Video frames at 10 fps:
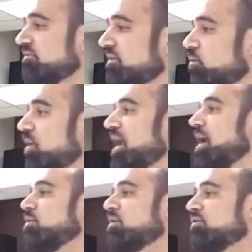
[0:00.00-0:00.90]
even 1
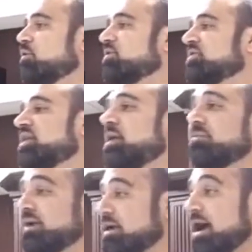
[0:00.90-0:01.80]
hour of the world to come.
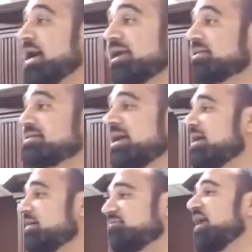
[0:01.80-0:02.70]
I could
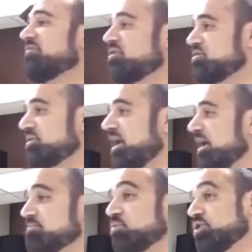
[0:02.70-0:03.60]
say it 500
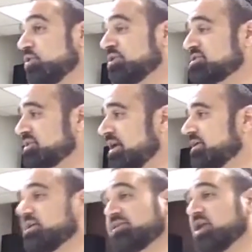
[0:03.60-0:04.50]
times. Will you understand
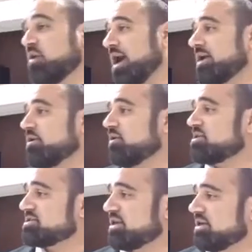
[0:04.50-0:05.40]
it? No, I don't
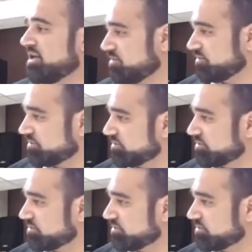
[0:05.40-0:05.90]
understand it either.